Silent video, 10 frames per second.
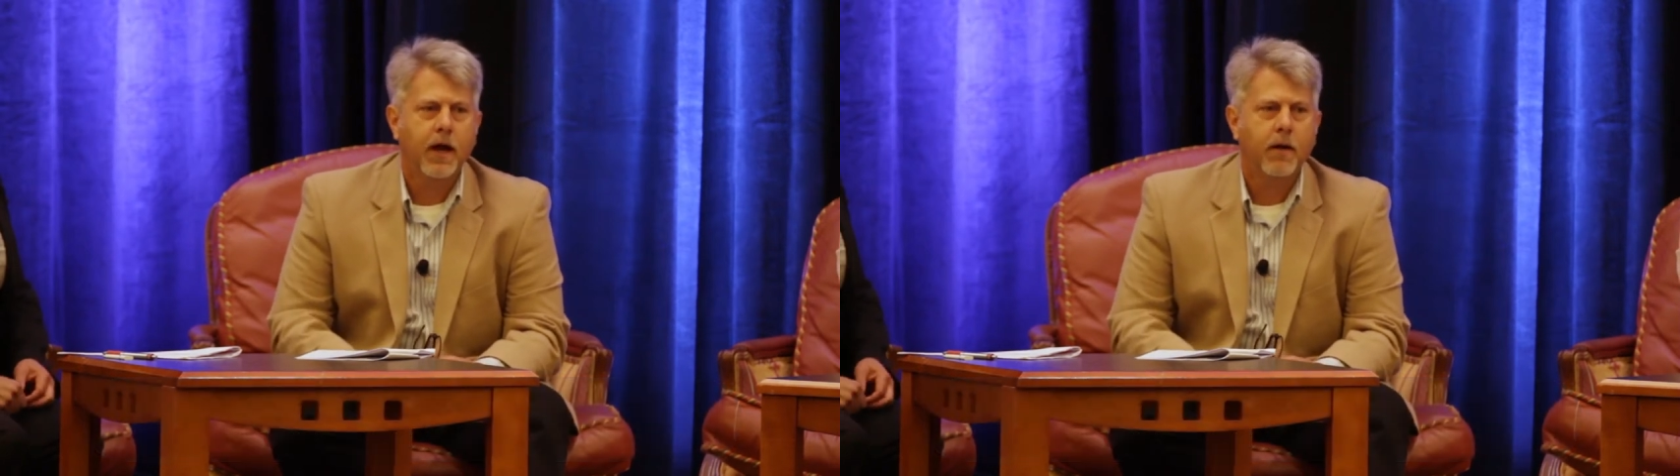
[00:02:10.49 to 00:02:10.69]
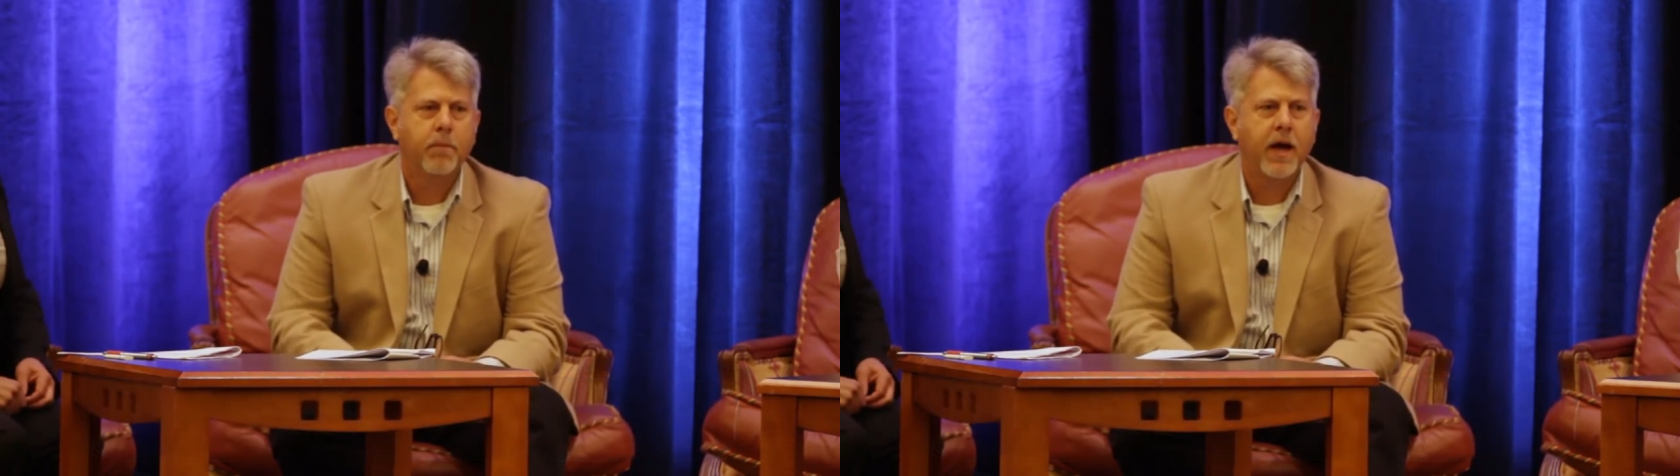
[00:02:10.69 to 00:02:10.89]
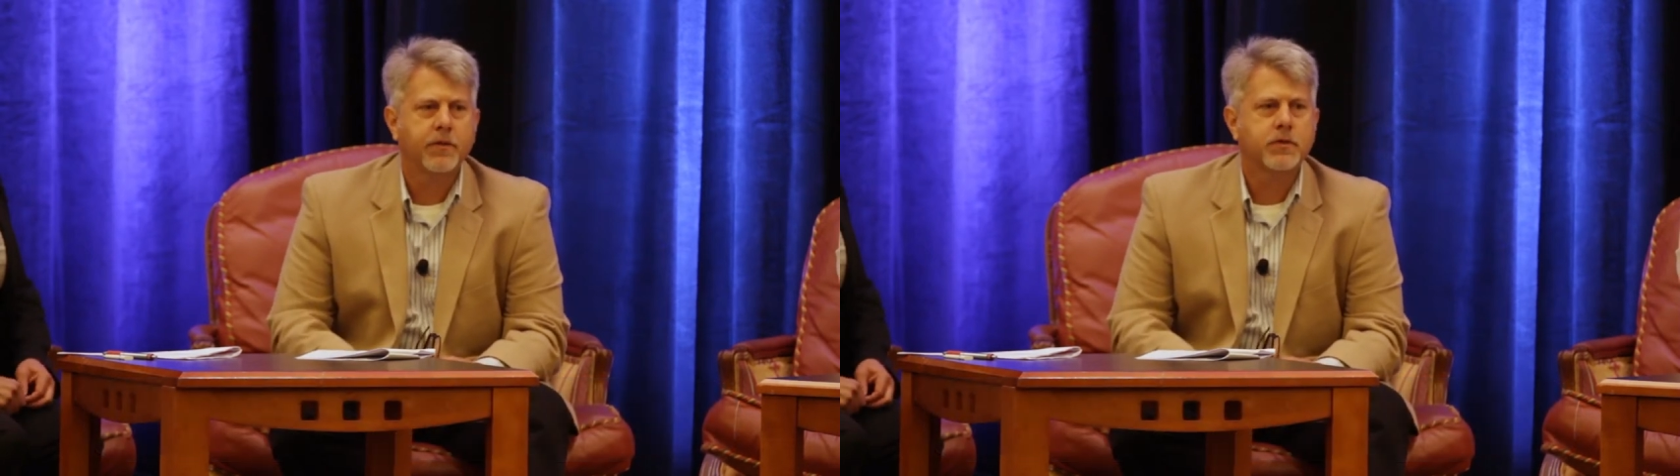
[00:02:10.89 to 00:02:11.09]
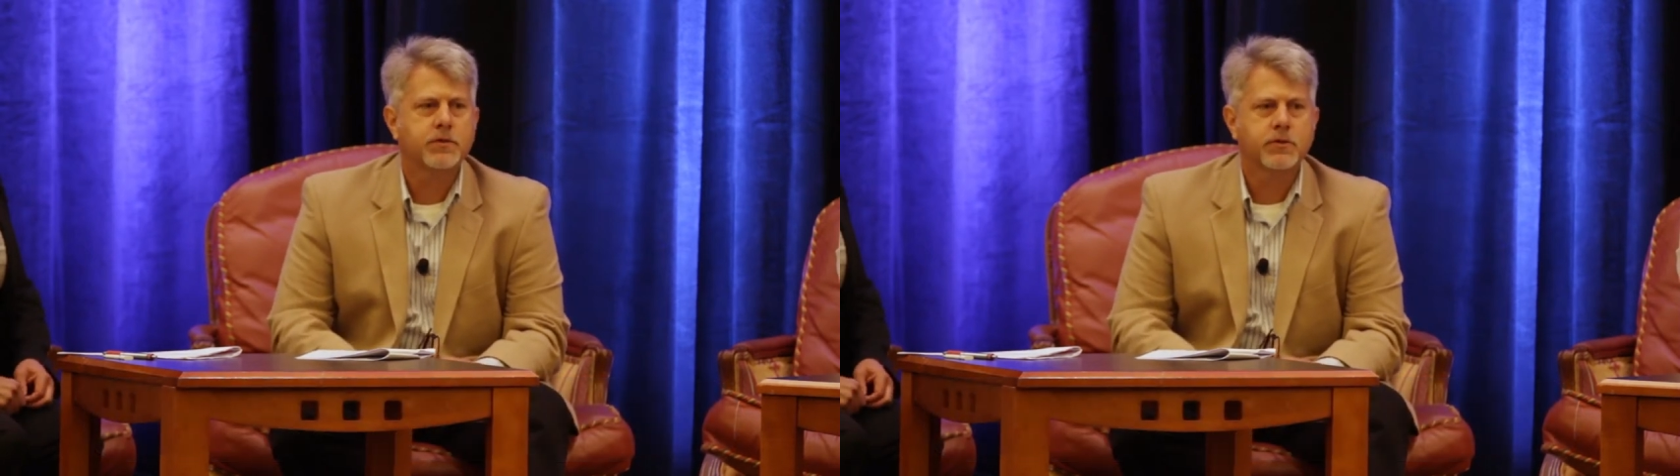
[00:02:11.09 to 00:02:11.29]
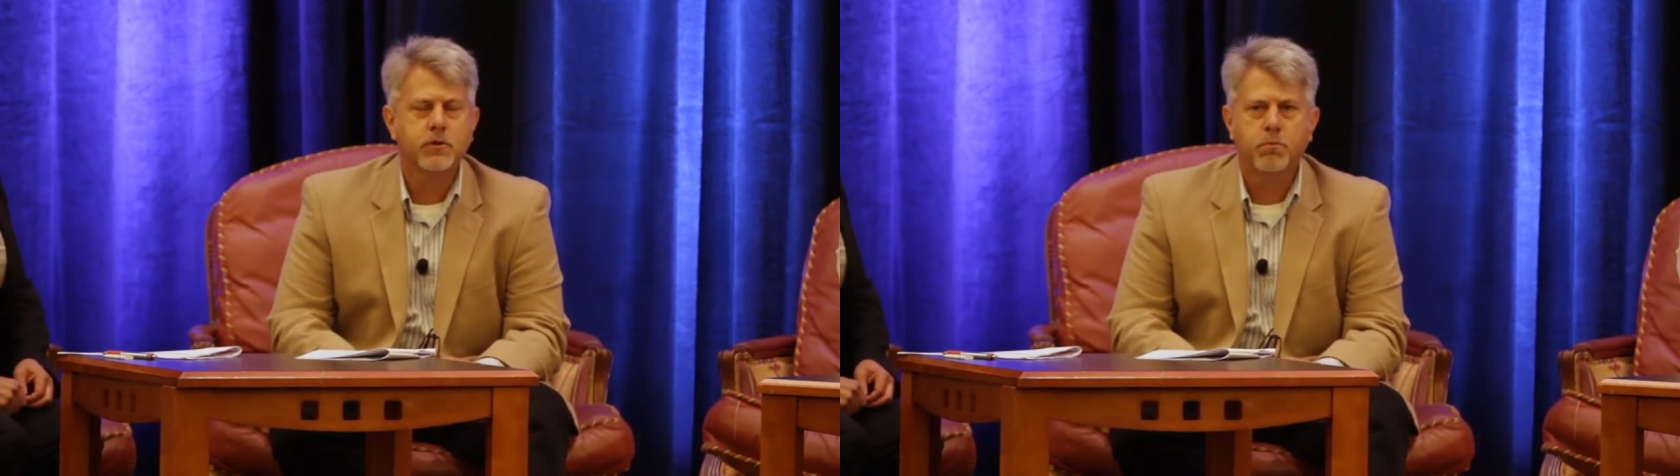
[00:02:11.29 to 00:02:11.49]
about
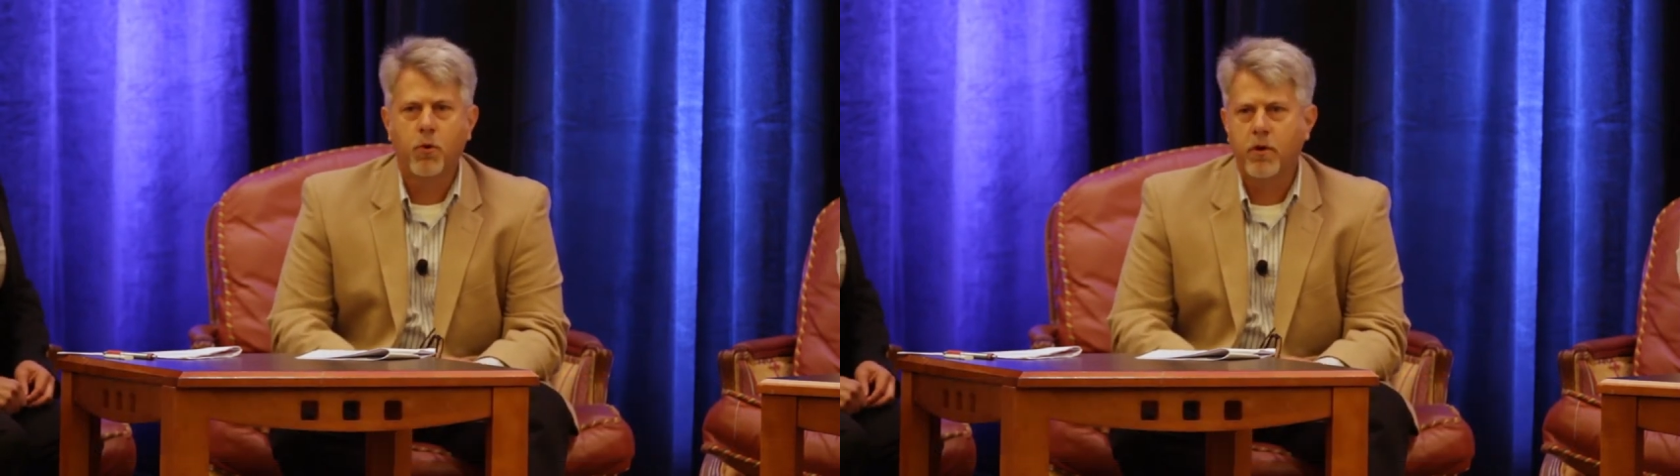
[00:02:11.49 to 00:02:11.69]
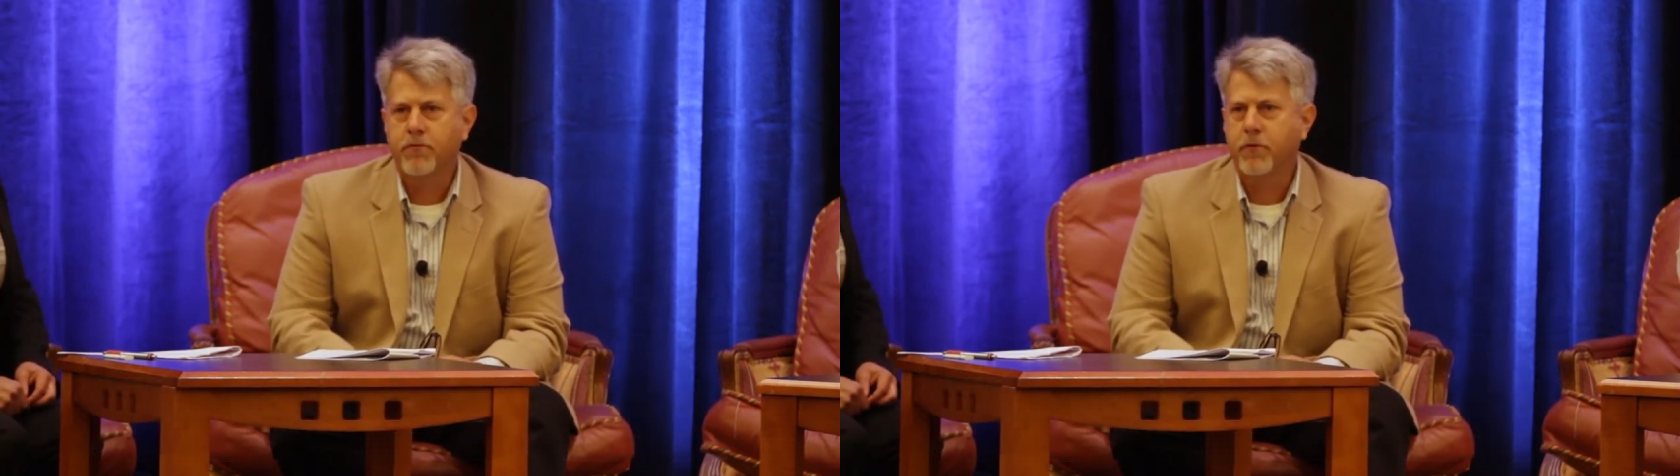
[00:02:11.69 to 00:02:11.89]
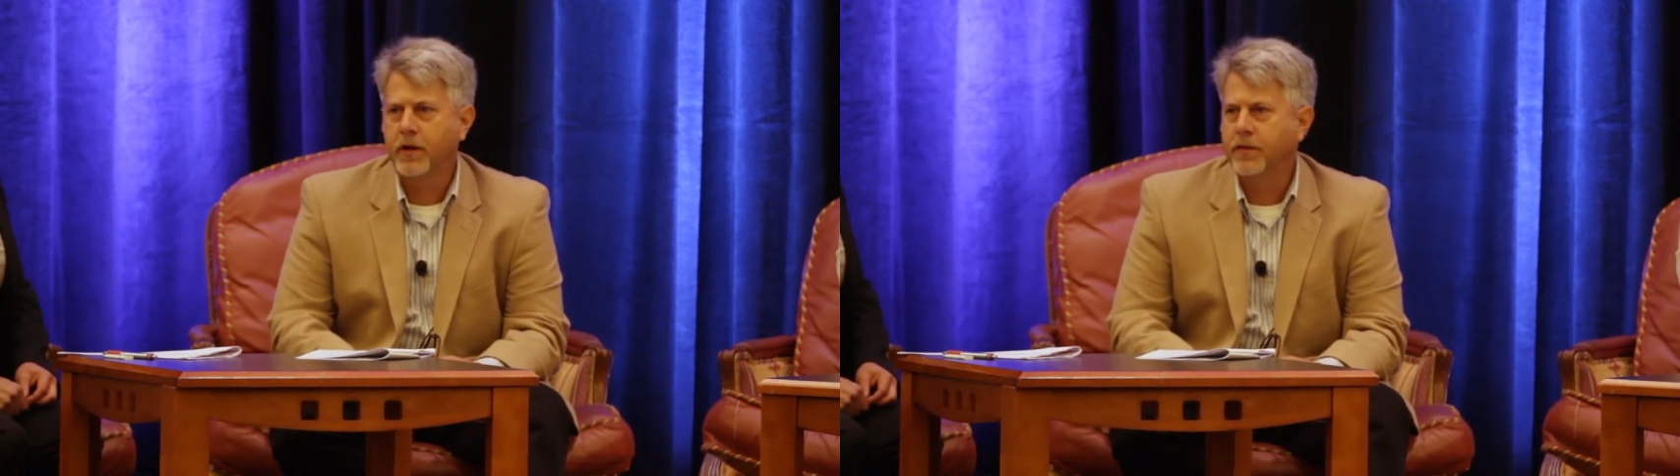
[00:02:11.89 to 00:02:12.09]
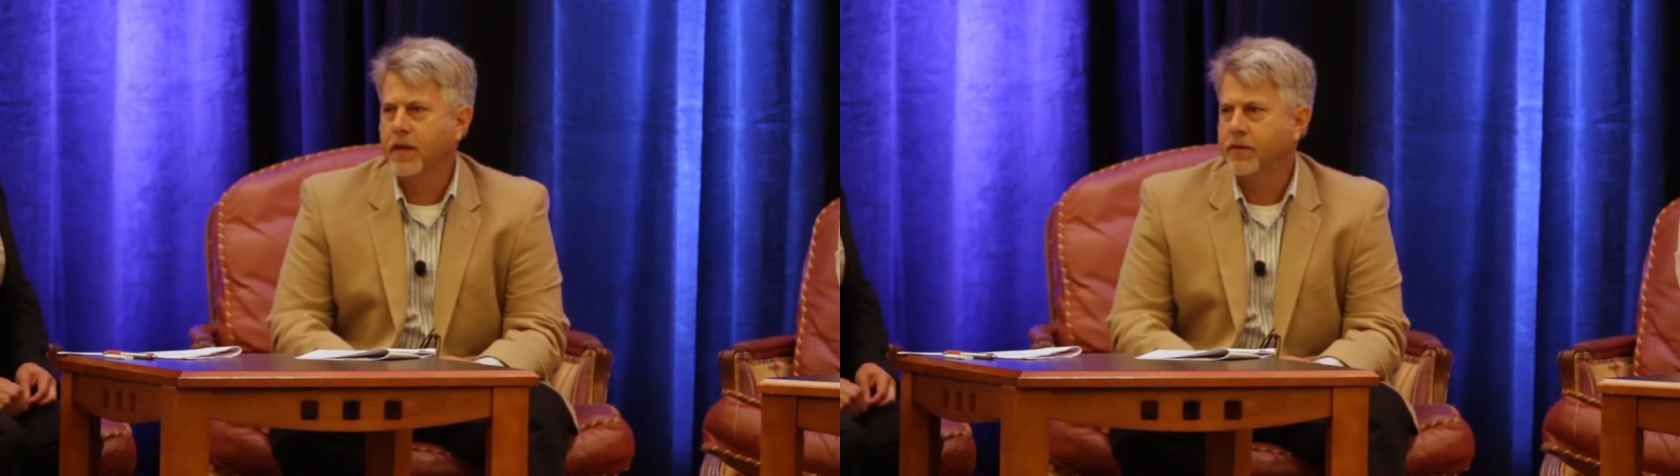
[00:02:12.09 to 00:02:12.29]
this new boyfriend